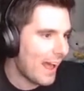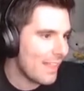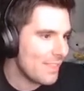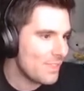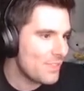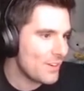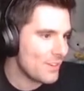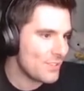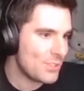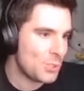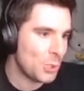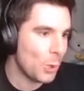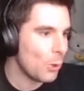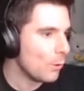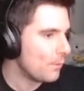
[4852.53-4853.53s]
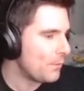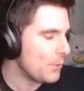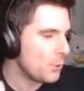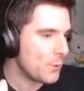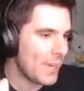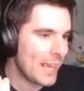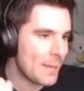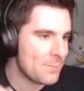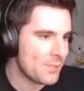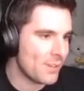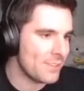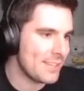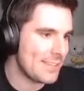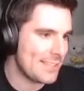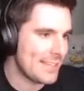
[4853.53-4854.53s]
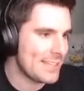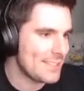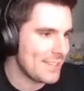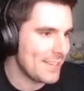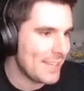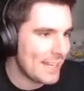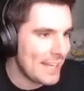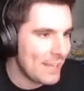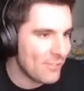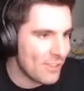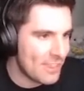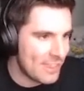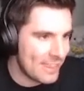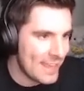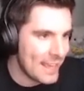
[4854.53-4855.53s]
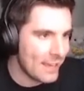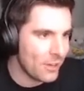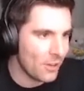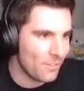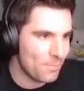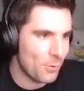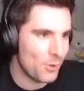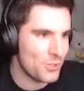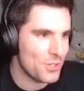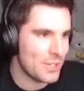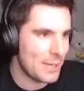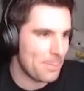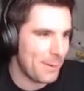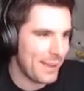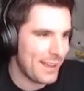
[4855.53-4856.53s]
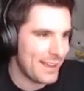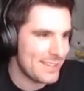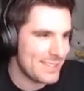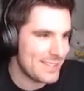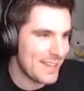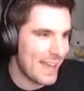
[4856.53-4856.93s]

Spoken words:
There's so few games on this list I can even think of pushing it past,